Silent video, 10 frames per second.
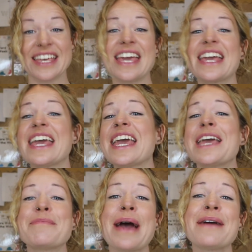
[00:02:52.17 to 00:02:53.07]

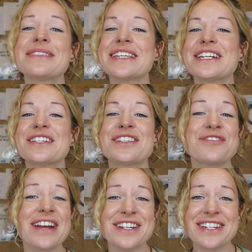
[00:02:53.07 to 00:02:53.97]
kicking, bouncing,
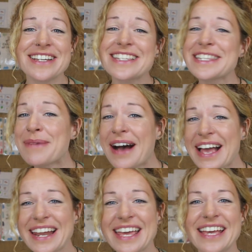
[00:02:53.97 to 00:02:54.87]
stretching,
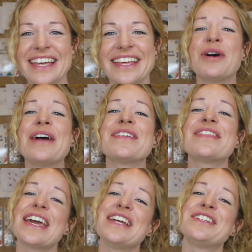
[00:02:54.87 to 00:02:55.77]
smiling, whatever
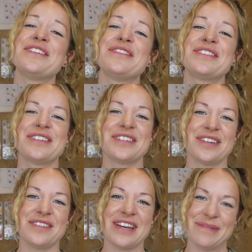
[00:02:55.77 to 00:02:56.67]
they choose to do
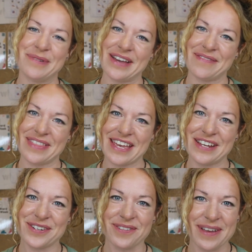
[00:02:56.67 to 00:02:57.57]
and whatever they
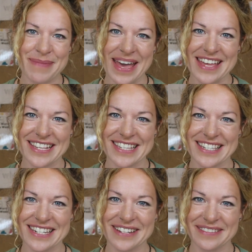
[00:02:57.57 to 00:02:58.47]
enjoy
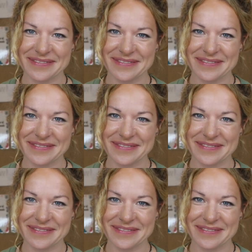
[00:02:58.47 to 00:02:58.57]
best.